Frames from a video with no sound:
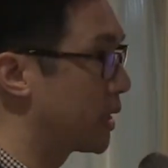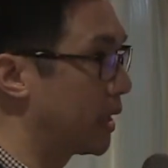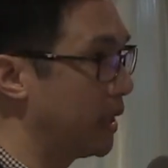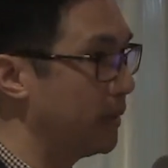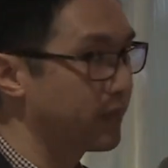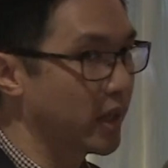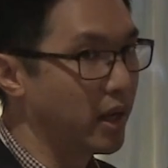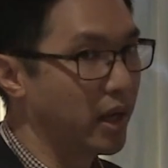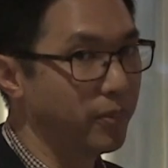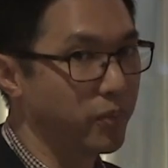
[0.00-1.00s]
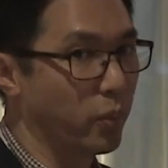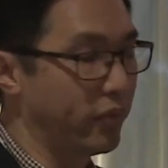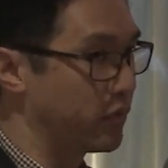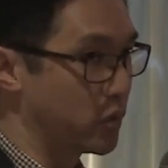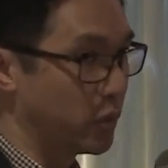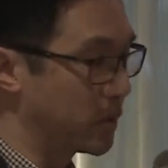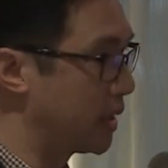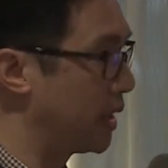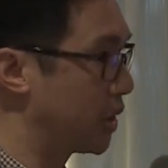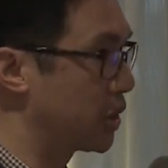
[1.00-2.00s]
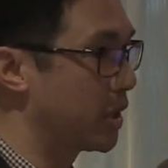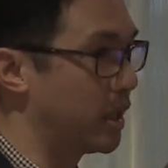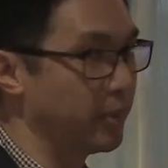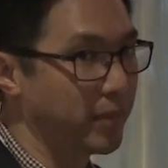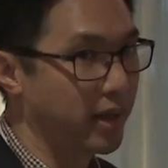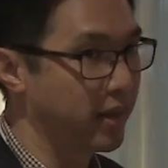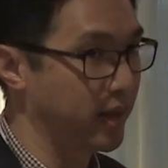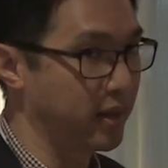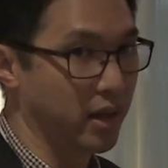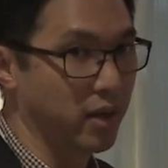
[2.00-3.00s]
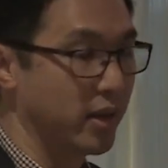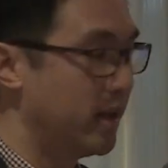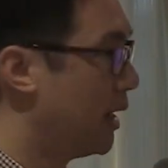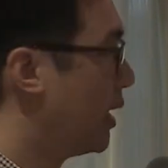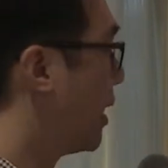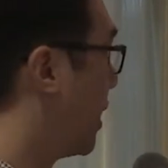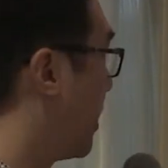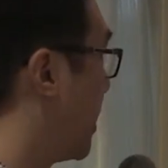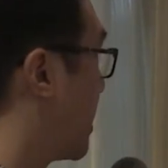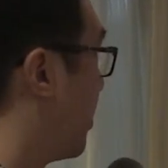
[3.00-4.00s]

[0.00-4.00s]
study. Um, we've talked at lunchtime. I think there's